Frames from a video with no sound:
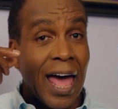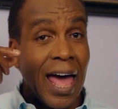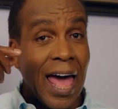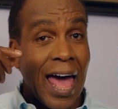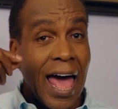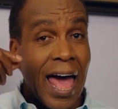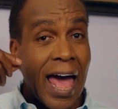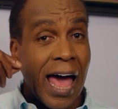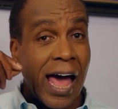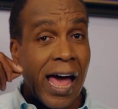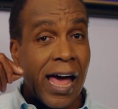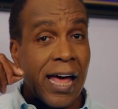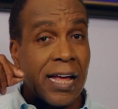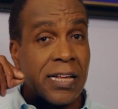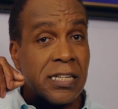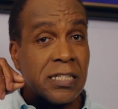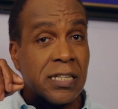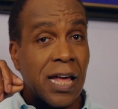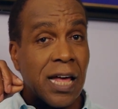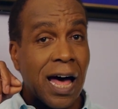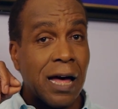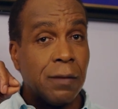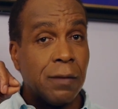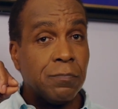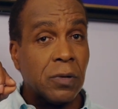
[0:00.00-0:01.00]
As
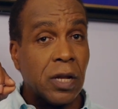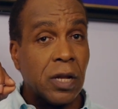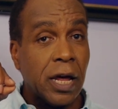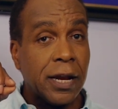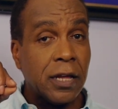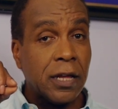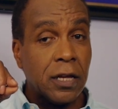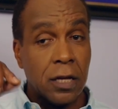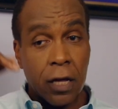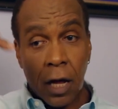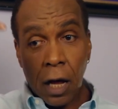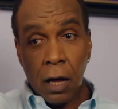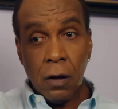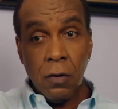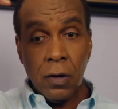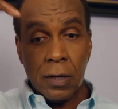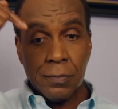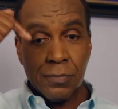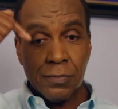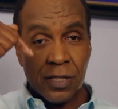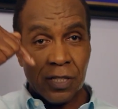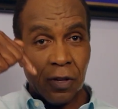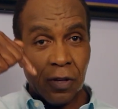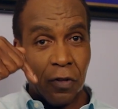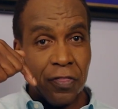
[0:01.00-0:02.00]
I'm letting go,
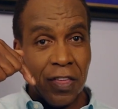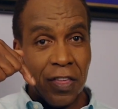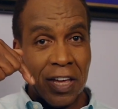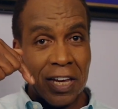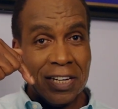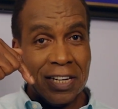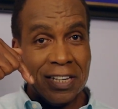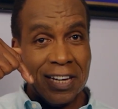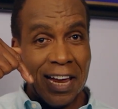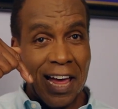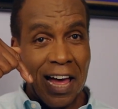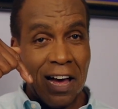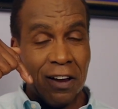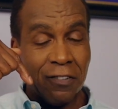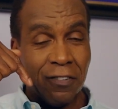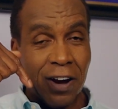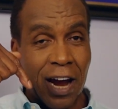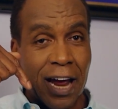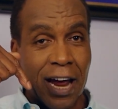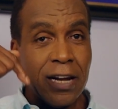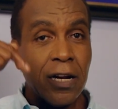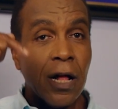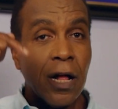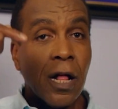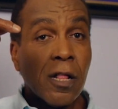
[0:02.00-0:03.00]
I'm still thinking down,
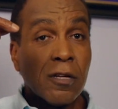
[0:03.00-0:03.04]
right?